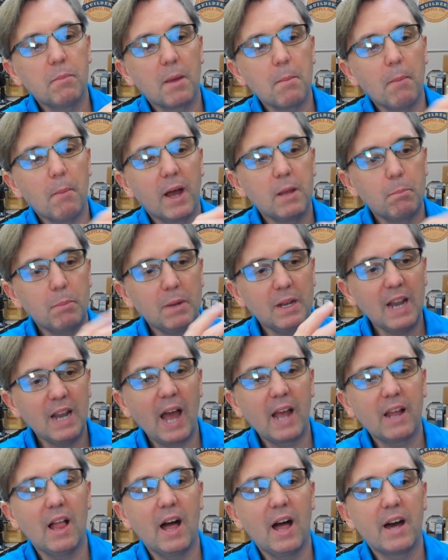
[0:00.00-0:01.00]
They might be
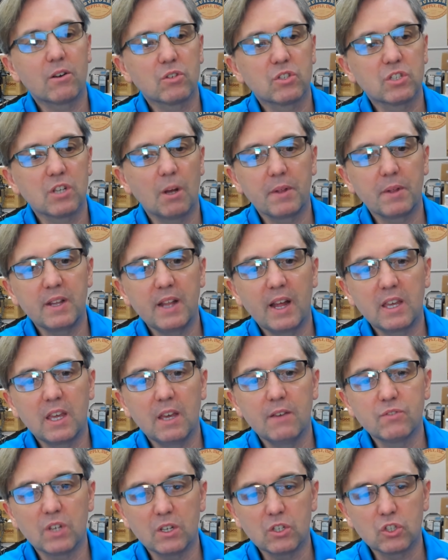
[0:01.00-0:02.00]
nylon or something that
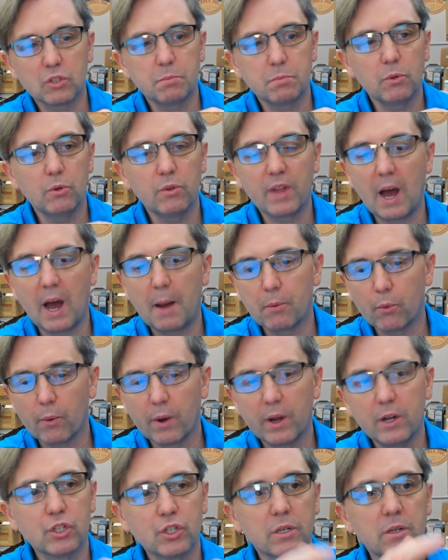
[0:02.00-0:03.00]
gives a smooth
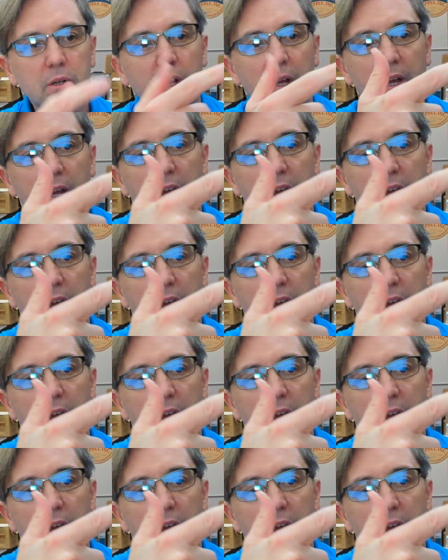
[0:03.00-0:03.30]
operation.